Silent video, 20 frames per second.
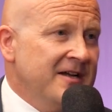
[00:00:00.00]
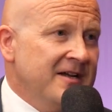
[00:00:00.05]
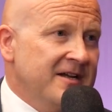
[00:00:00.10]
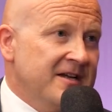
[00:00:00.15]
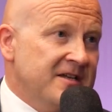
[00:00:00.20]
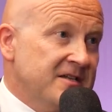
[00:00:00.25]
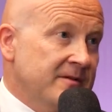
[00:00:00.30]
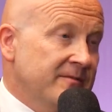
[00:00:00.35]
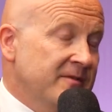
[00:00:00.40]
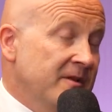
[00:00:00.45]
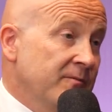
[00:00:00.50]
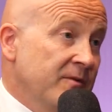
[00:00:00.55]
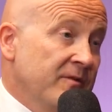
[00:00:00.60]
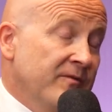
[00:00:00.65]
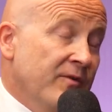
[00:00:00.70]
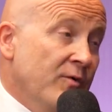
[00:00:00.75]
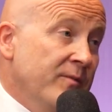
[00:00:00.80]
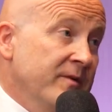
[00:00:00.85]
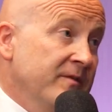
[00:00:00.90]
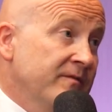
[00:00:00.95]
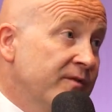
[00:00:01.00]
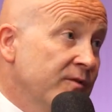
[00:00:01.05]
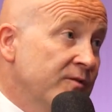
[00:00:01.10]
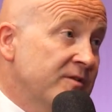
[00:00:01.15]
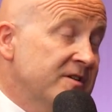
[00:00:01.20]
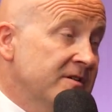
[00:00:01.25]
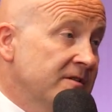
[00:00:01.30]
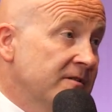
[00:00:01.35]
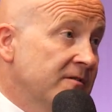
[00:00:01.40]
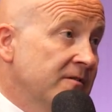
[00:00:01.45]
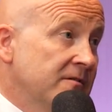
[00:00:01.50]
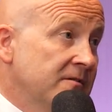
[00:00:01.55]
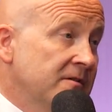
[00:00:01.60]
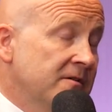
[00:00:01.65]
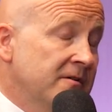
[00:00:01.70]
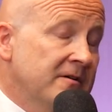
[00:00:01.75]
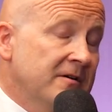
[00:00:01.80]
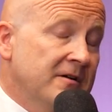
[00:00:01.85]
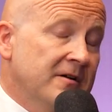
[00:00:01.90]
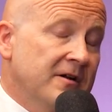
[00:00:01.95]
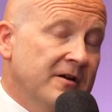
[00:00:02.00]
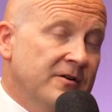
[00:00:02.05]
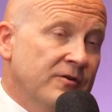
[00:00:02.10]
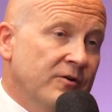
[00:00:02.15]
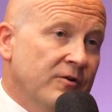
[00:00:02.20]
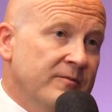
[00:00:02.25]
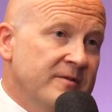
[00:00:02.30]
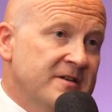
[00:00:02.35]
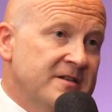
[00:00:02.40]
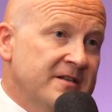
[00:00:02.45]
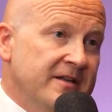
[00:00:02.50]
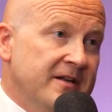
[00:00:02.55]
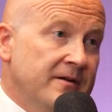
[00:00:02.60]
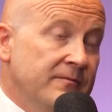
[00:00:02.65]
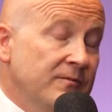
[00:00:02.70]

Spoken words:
is something that we've all been focusing on enormously,